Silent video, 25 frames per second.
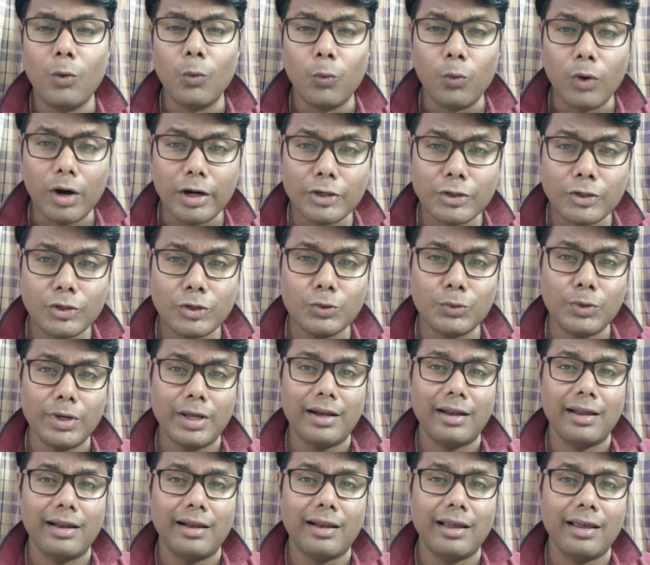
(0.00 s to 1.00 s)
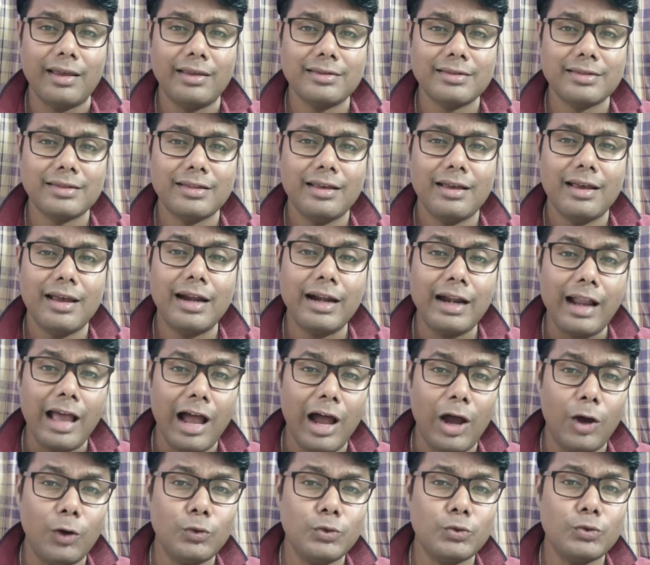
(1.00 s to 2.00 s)
What to analyze and
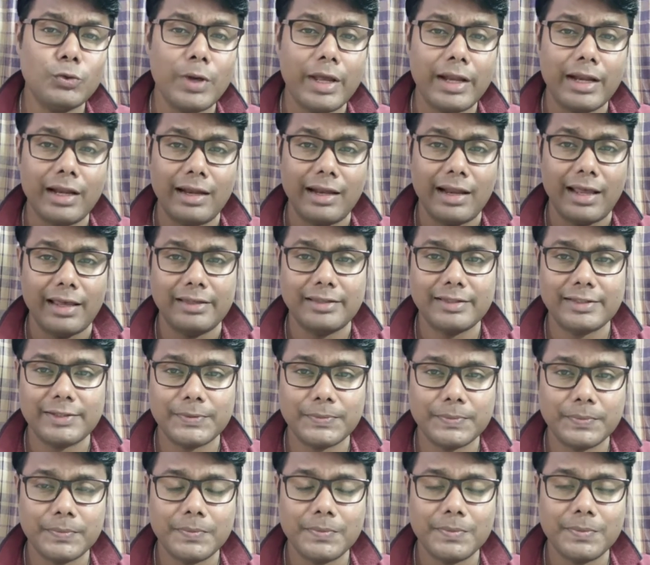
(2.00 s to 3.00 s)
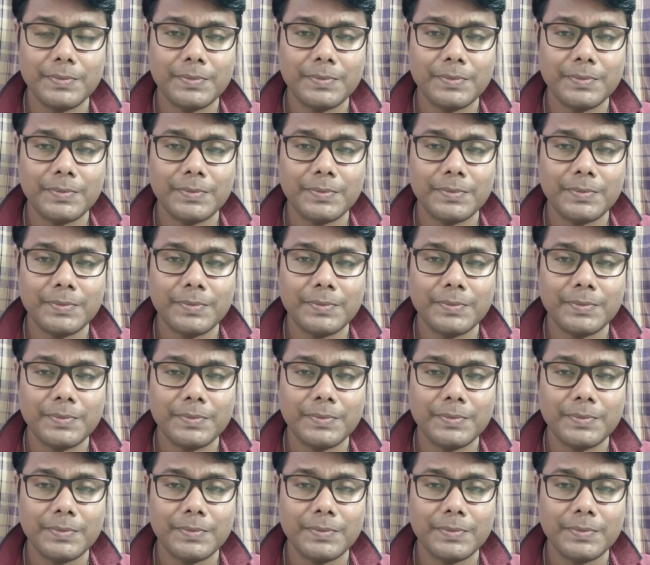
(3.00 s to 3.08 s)
how to analyze?